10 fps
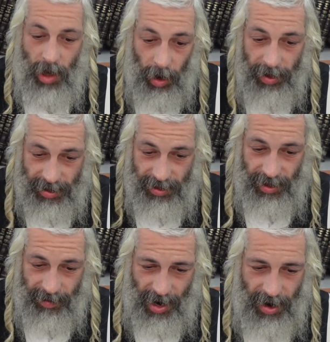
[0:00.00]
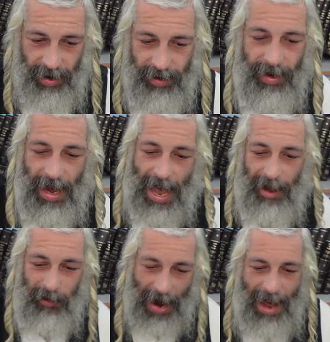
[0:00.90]
No, this is a Gemara.
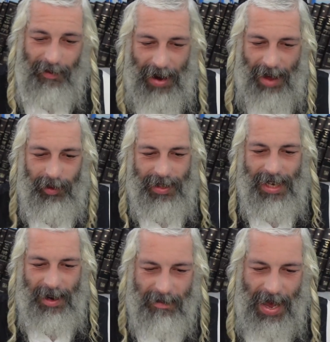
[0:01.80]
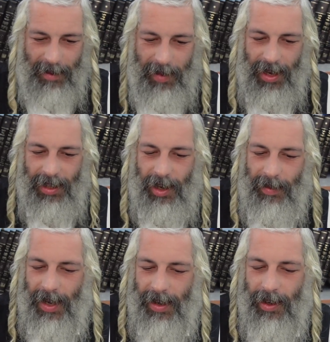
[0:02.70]
Al Rav, Rav would say, man ba'i
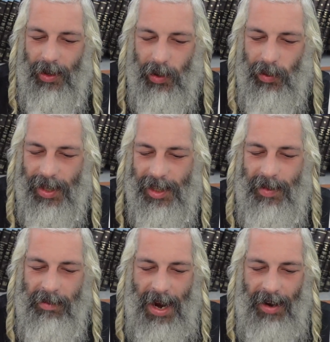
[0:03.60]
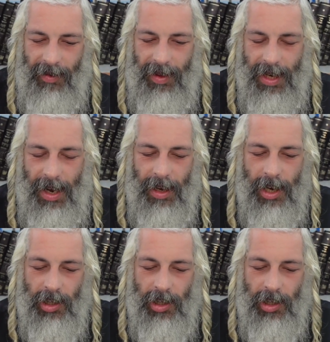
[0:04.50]
liyome, who wants to be married for the day?